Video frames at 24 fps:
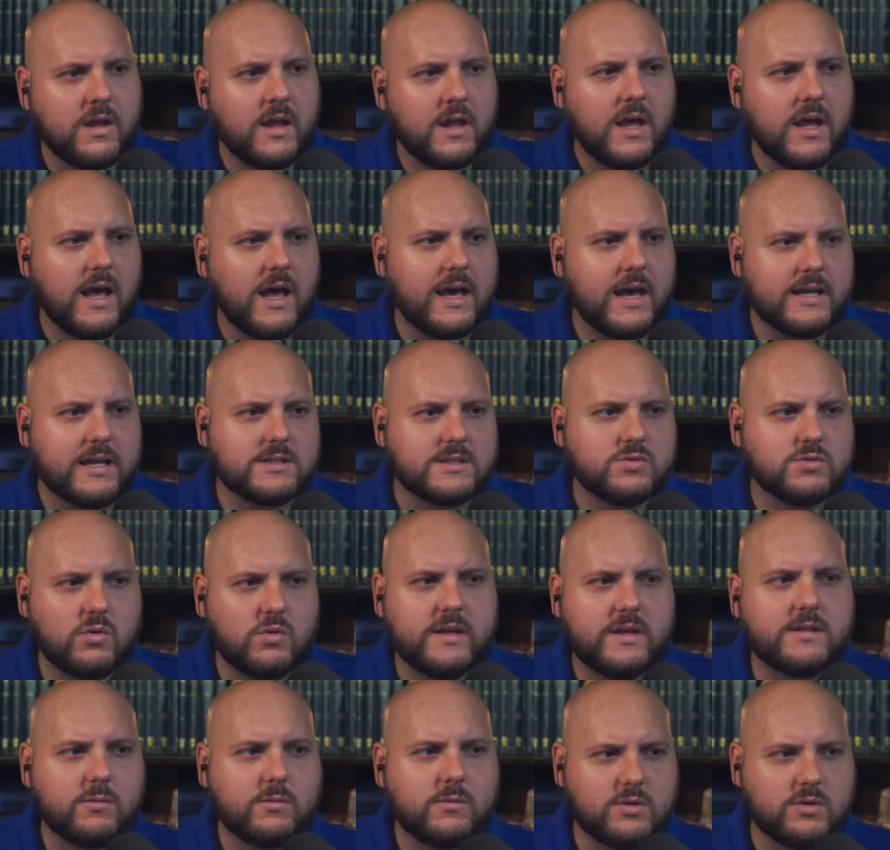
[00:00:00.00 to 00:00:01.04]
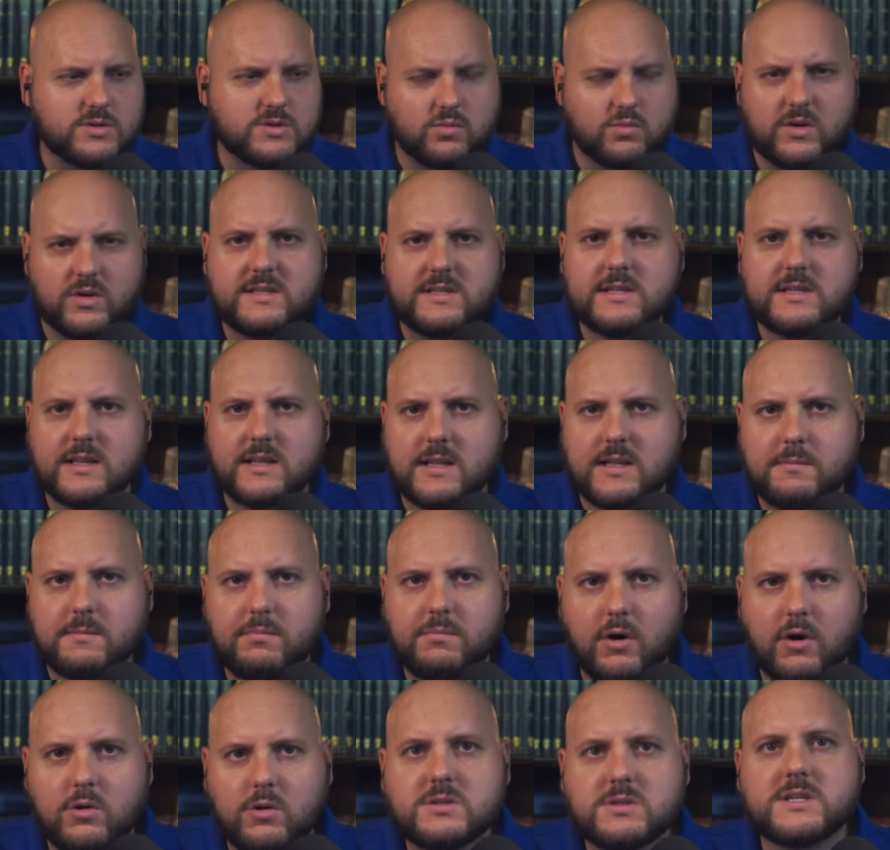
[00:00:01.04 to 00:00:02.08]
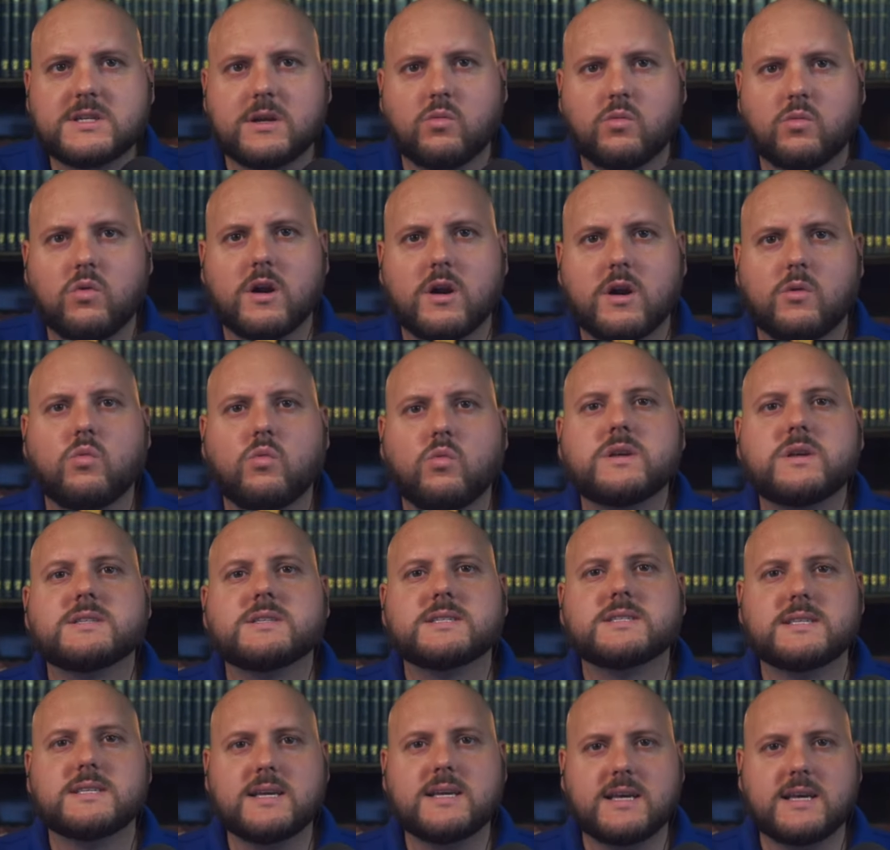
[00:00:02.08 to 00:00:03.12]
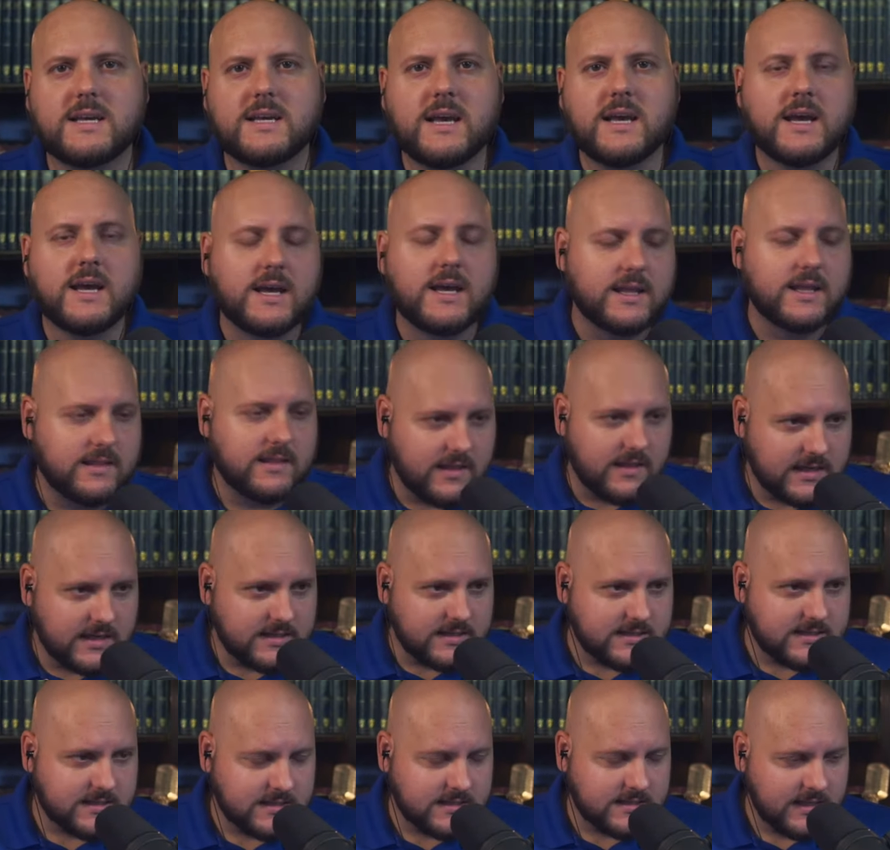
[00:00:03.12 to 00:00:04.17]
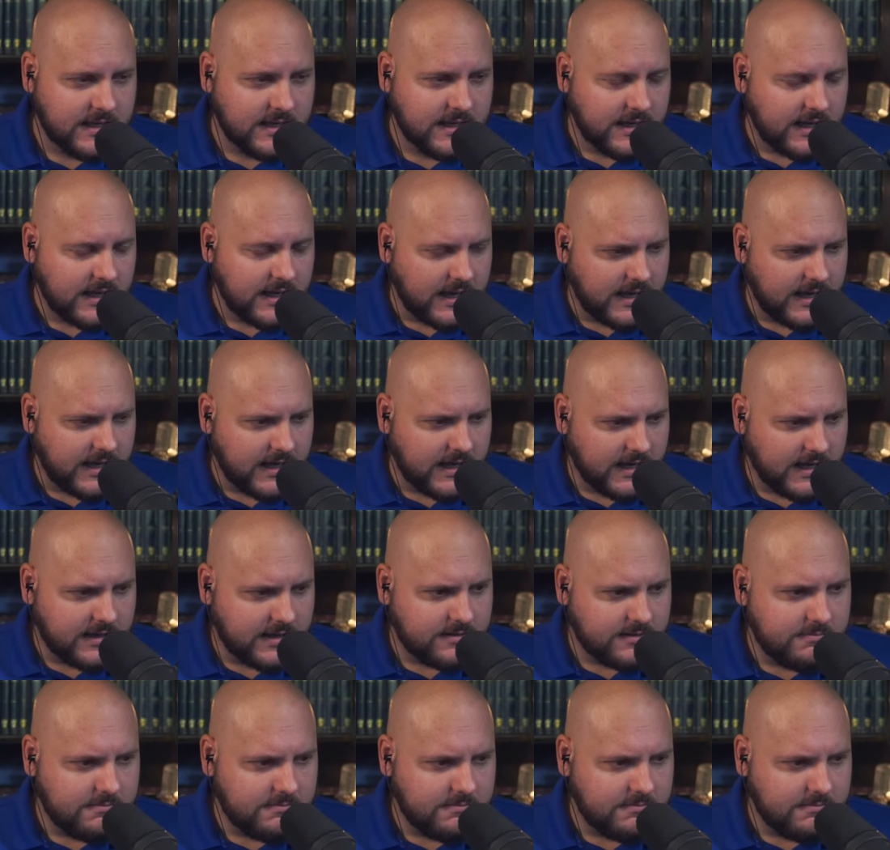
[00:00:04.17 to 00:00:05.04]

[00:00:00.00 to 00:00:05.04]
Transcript: a tweet that was recently posted where we see this uh,